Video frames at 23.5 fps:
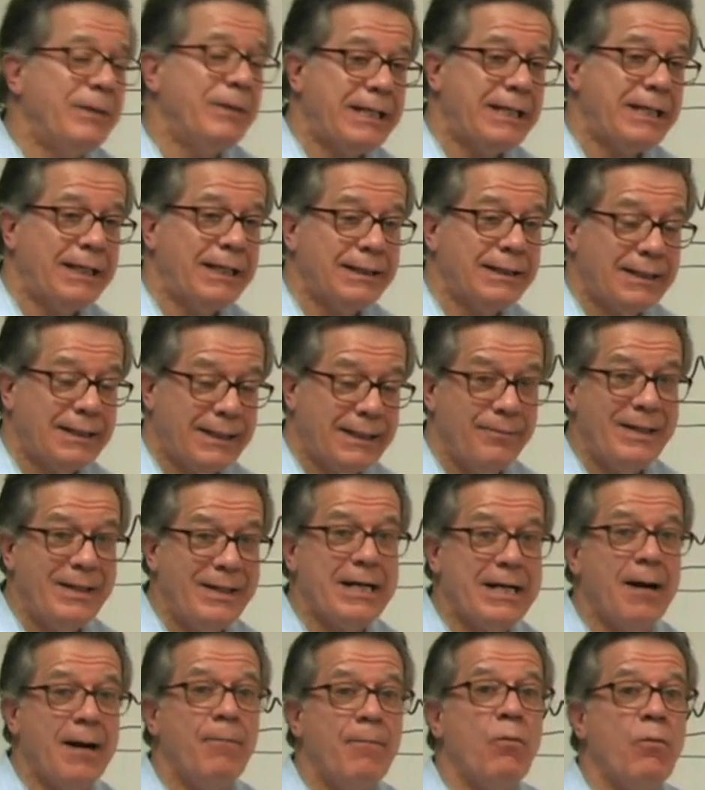It can
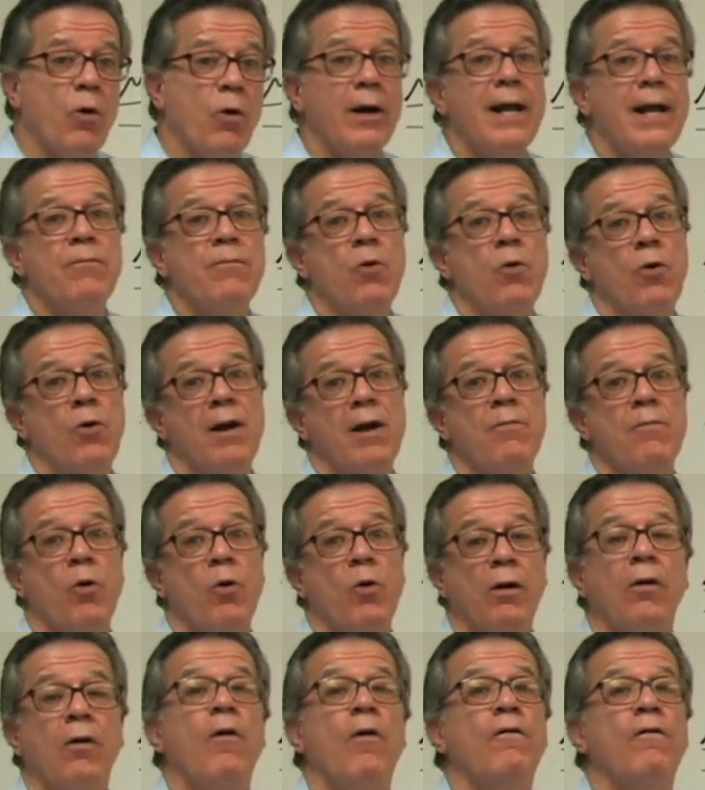become more and more and
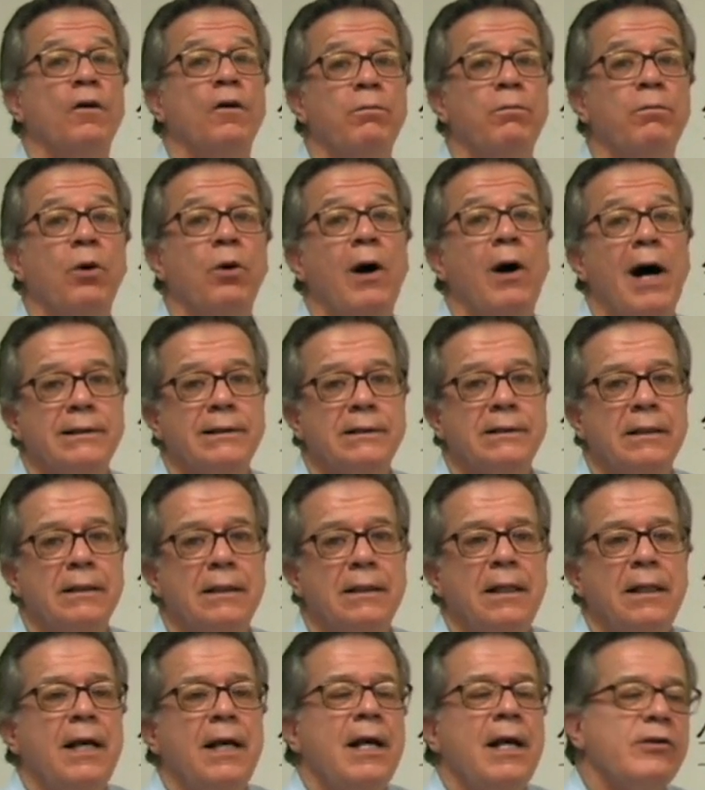more overbought.
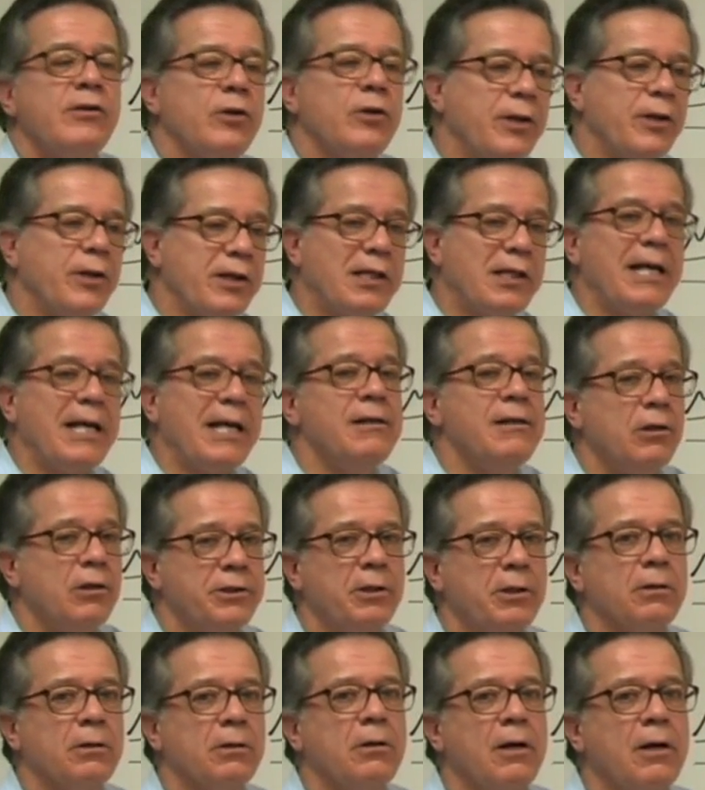So the
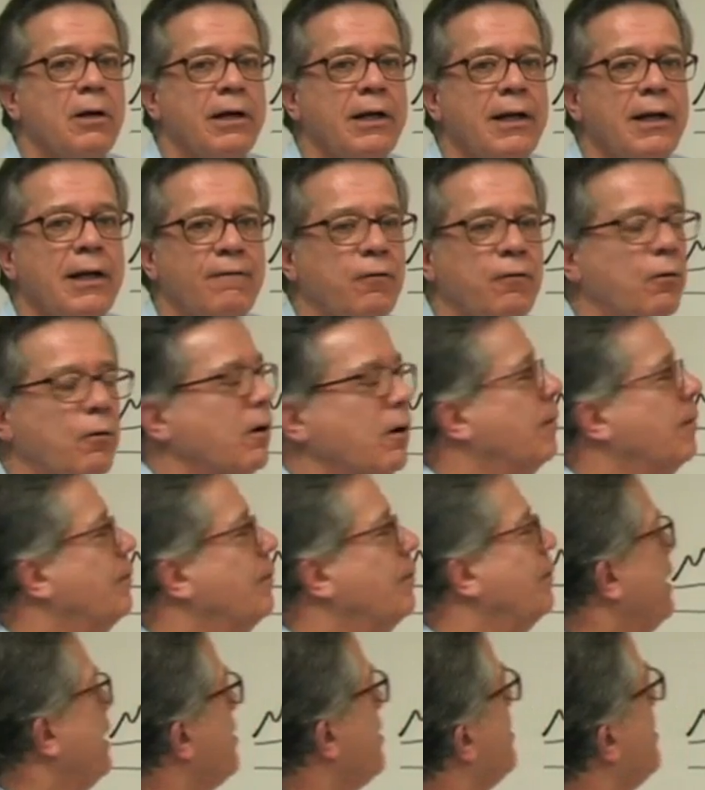signal you're looking
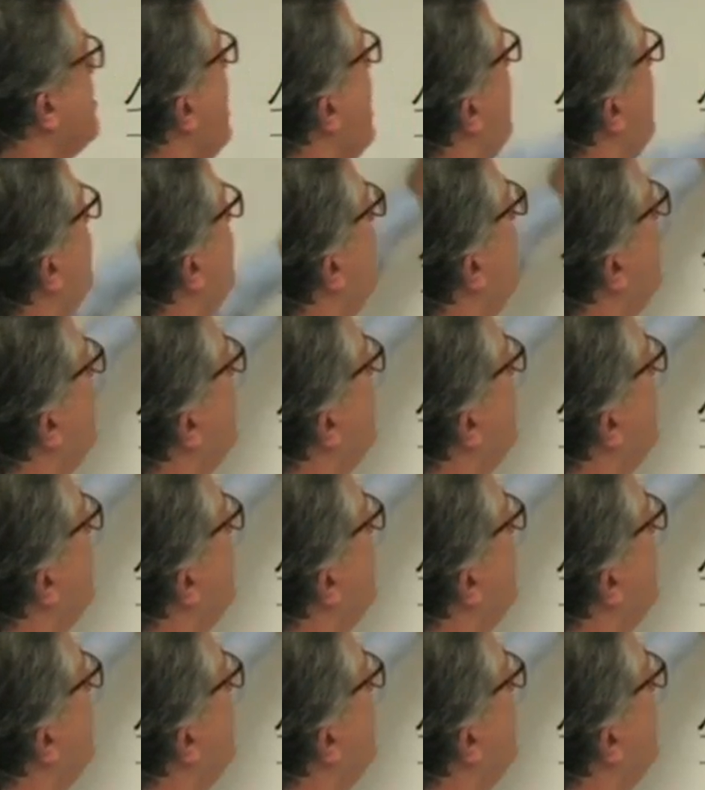for is not